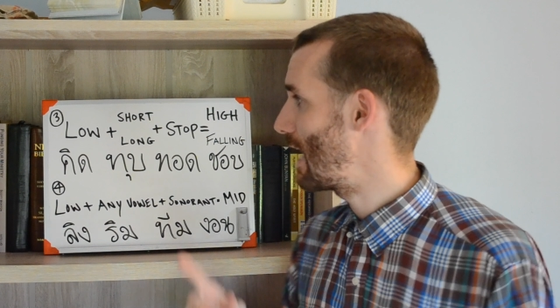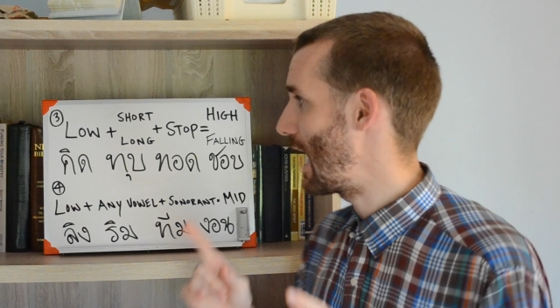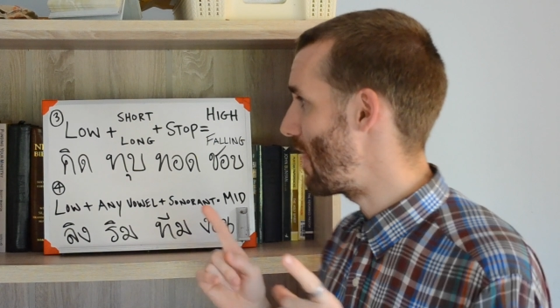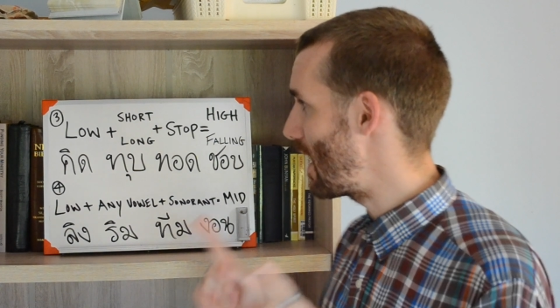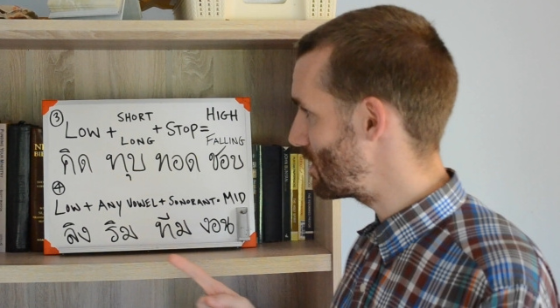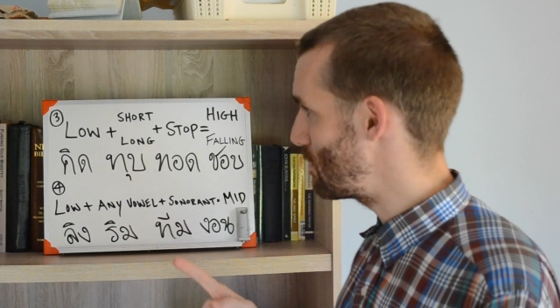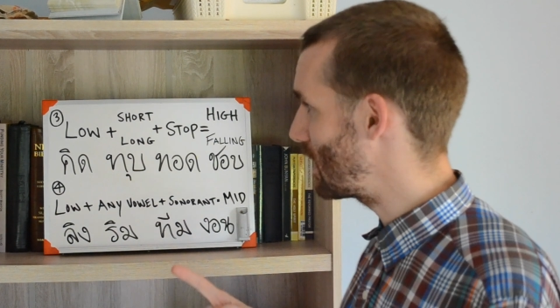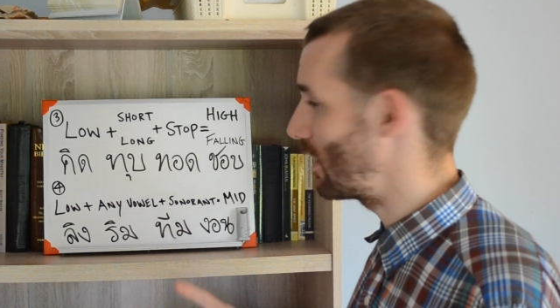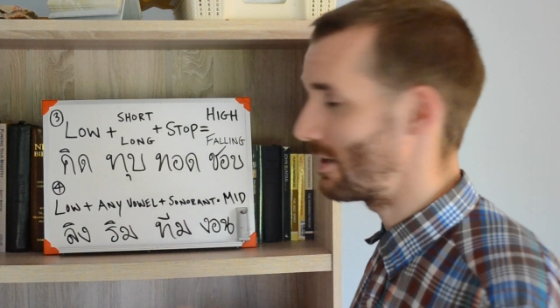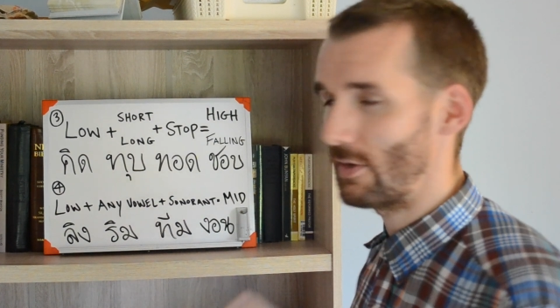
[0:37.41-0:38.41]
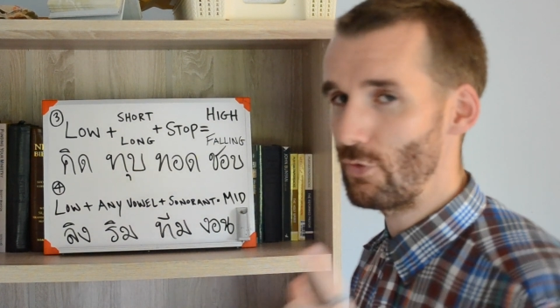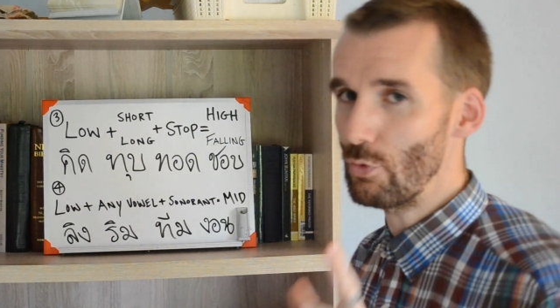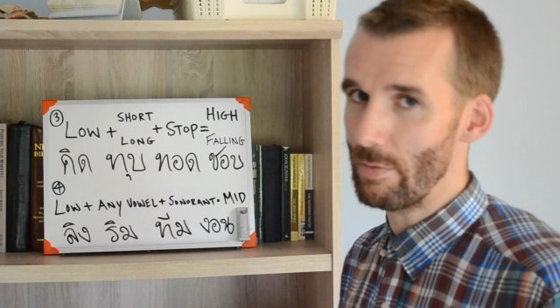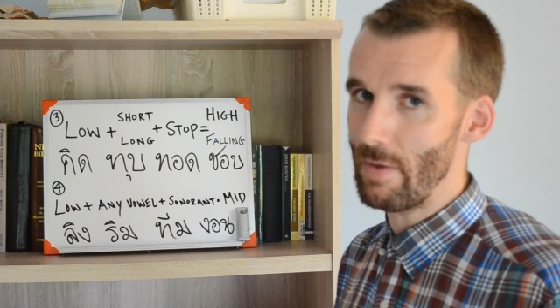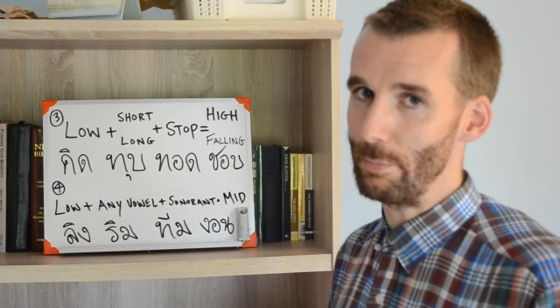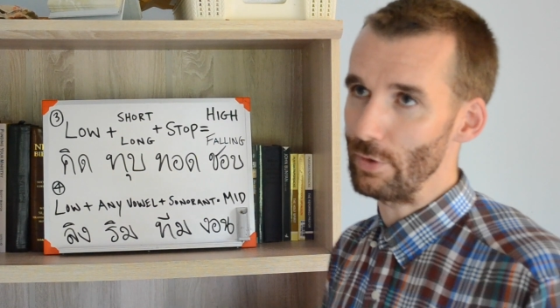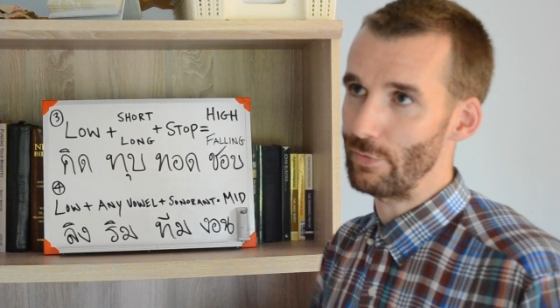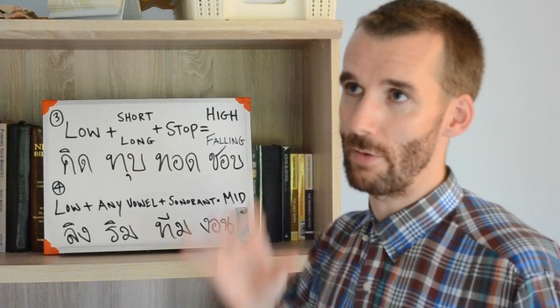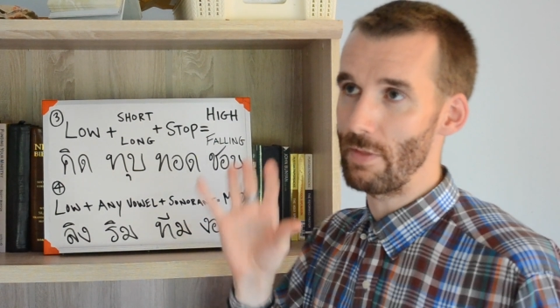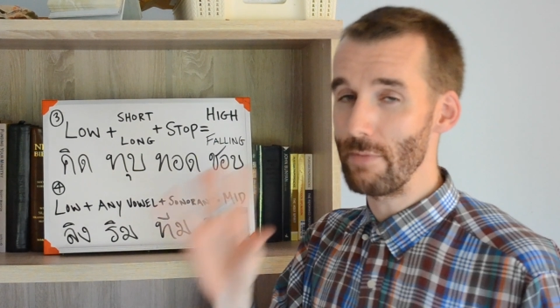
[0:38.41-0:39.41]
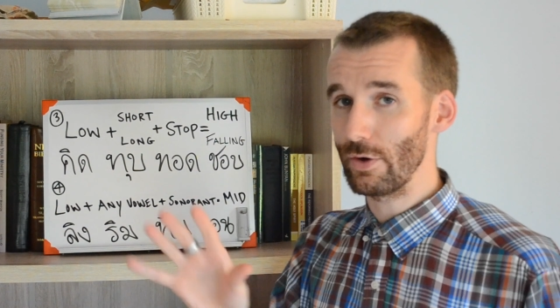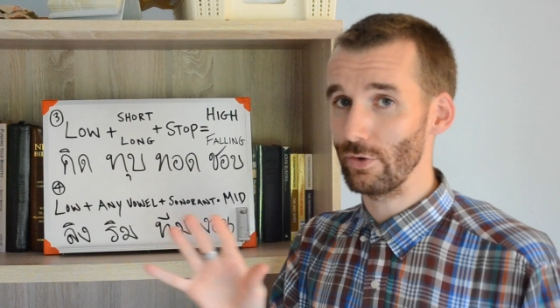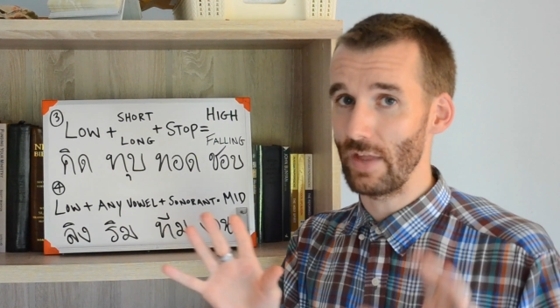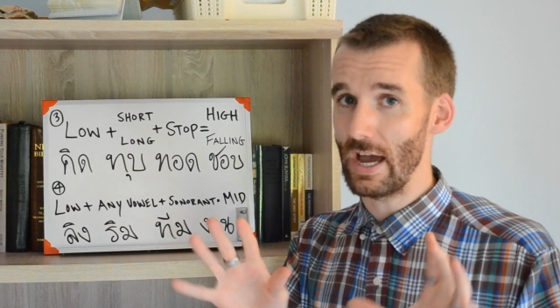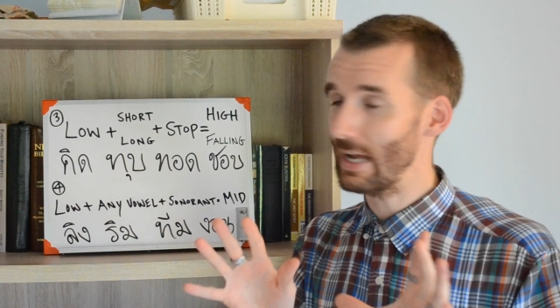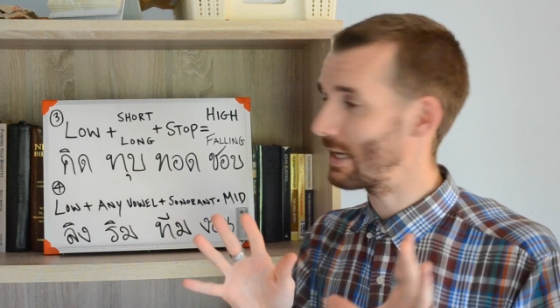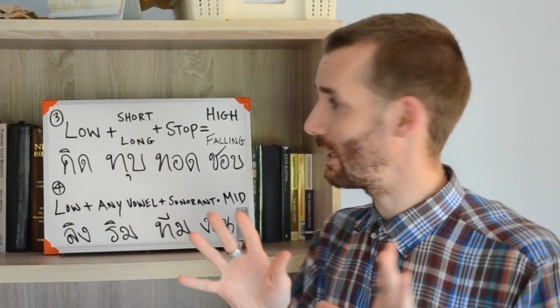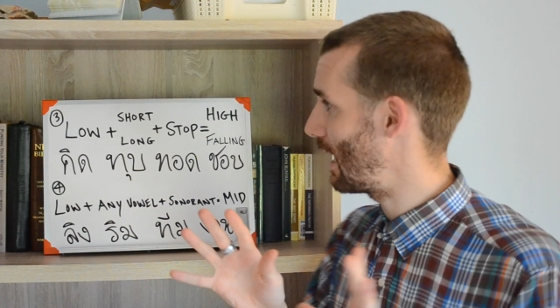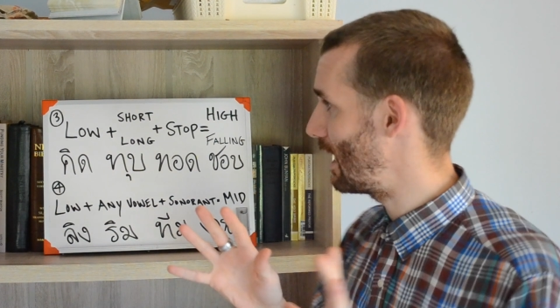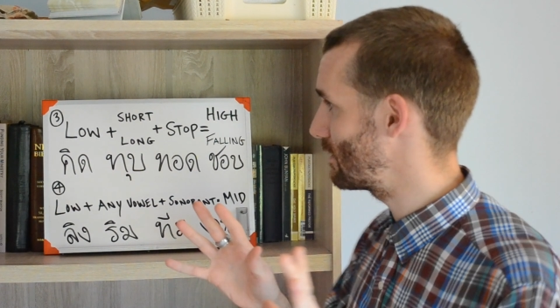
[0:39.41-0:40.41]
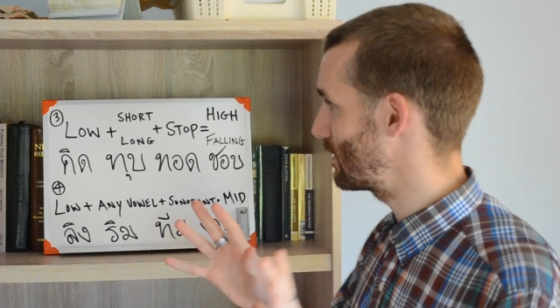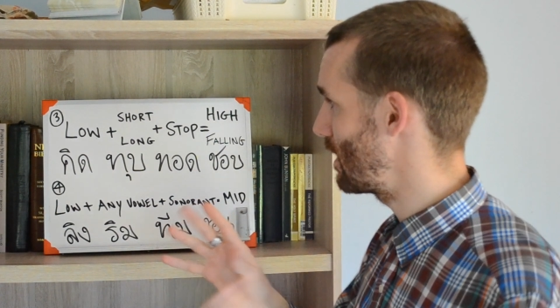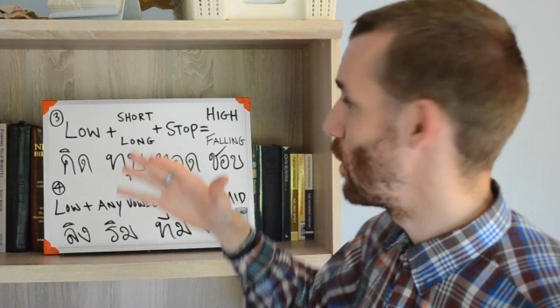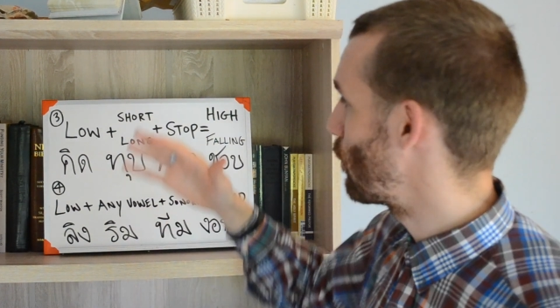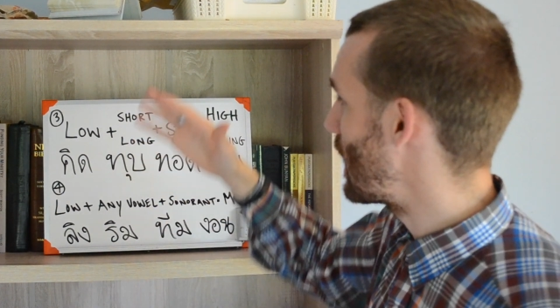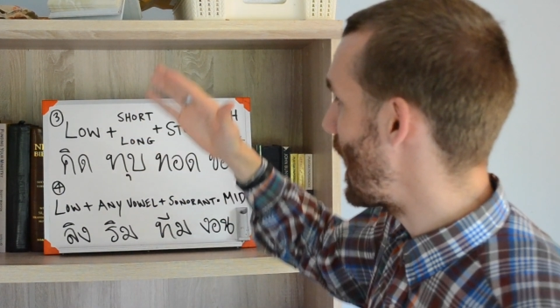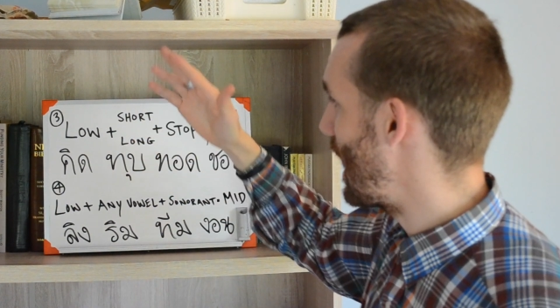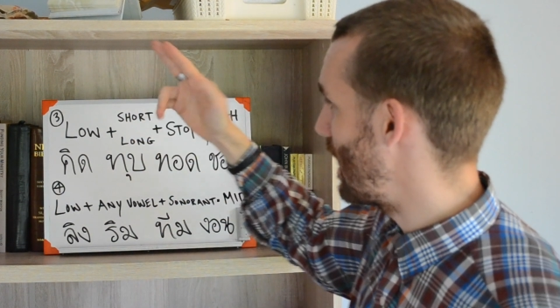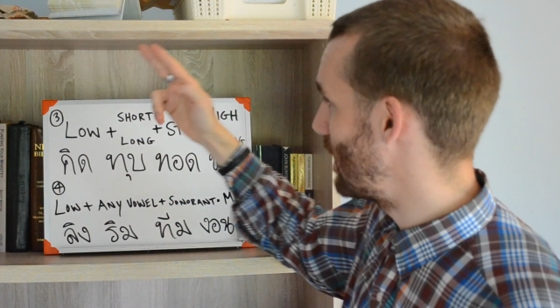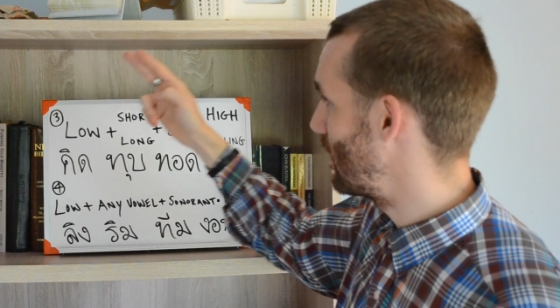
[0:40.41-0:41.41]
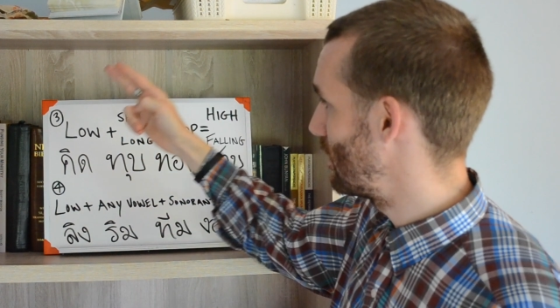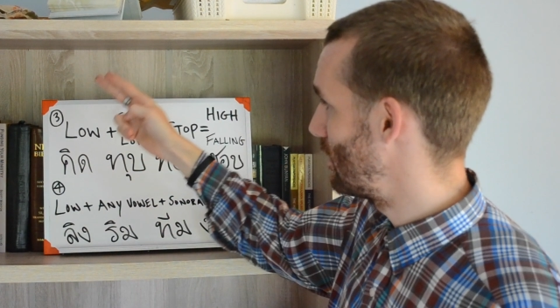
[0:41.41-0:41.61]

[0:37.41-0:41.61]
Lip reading: And that is because if you remember from the middle and the high class, we had,